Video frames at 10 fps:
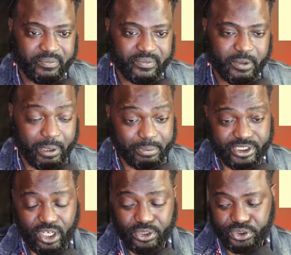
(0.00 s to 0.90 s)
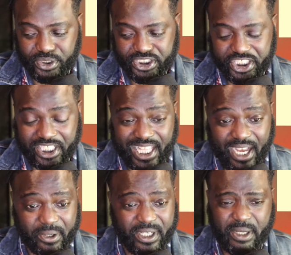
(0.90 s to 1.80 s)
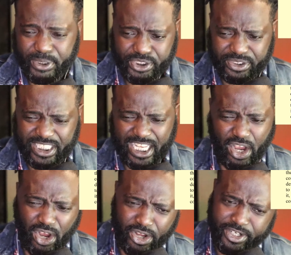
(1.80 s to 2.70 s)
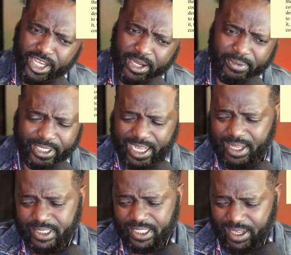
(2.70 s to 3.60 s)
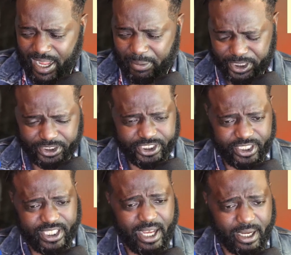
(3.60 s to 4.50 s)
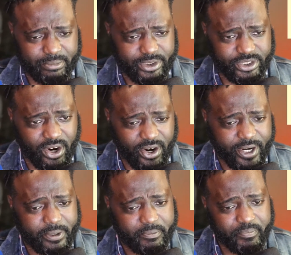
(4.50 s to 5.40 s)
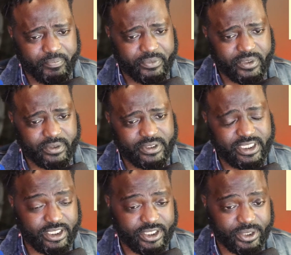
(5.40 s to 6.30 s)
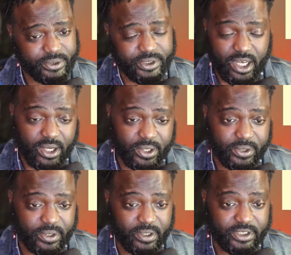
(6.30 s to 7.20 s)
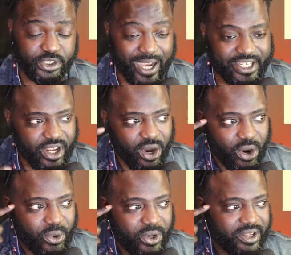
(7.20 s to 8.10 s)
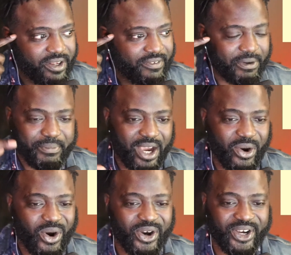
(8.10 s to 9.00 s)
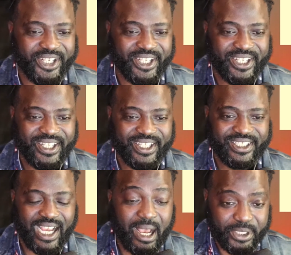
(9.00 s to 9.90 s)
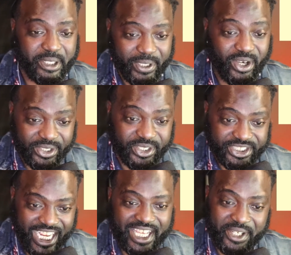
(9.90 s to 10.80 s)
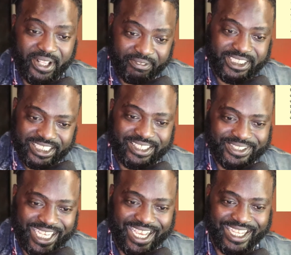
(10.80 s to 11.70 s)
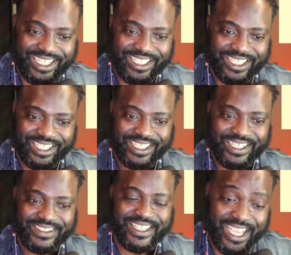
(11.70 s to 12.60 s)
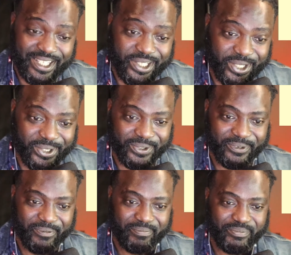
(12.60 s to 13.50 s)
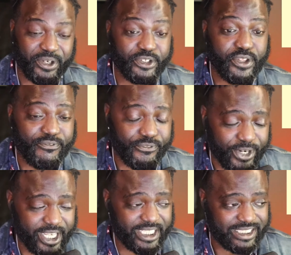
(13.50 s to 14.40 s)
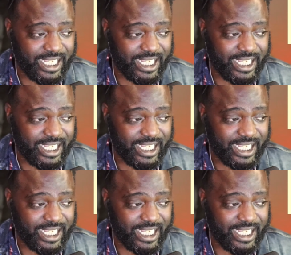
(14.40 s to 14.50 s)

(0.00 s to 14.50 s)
People told you to chill out, but you said, oh, no, I'm going to chill out. I'm sorry. Did you? No. So I know from now on, I'm going to be on your channel every single day. Thank you. You're the freest